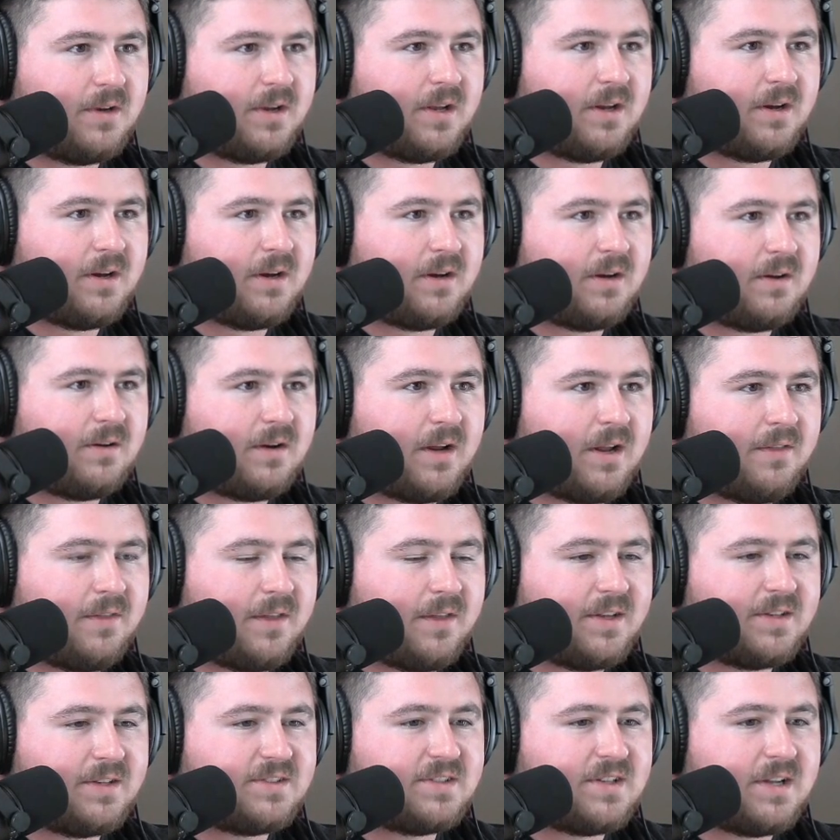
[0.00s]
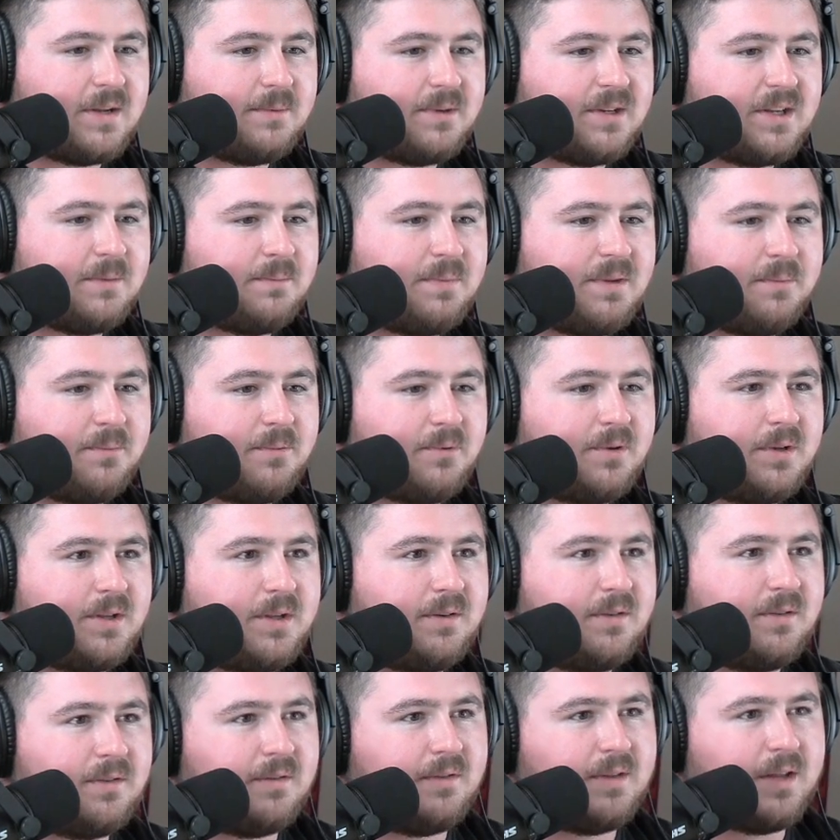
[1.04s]
And I think it's time to get people
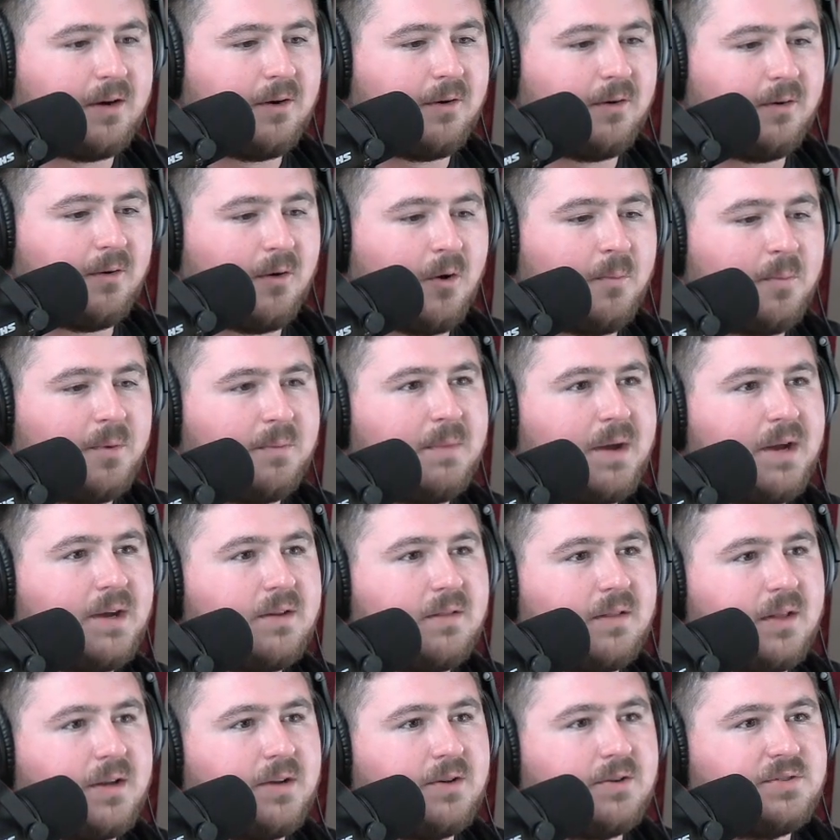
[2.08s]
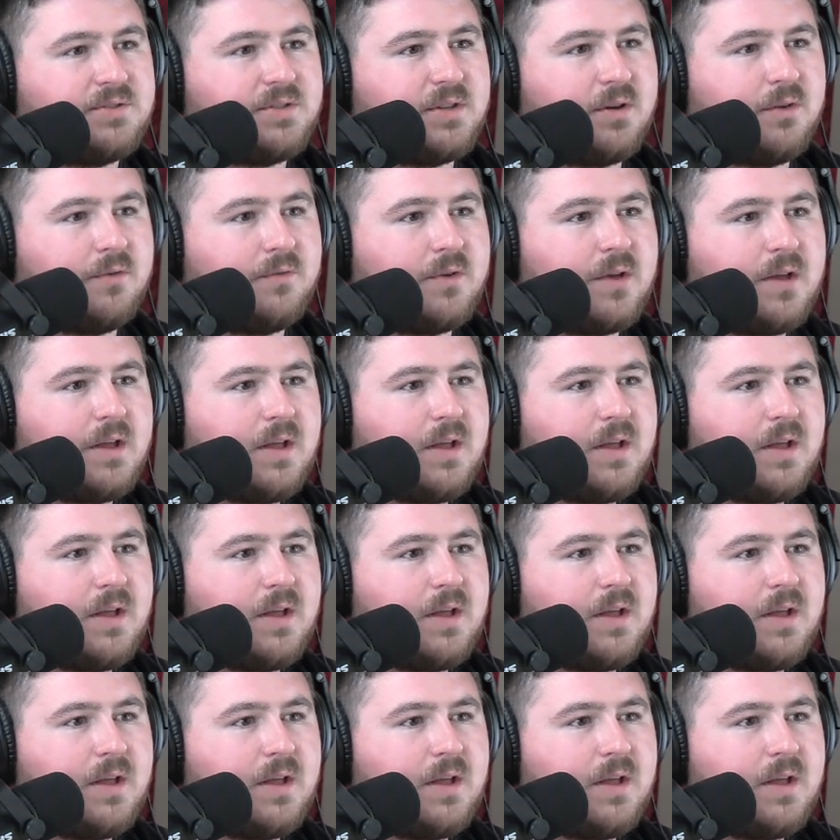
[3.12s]
in that are open-minded like yourself,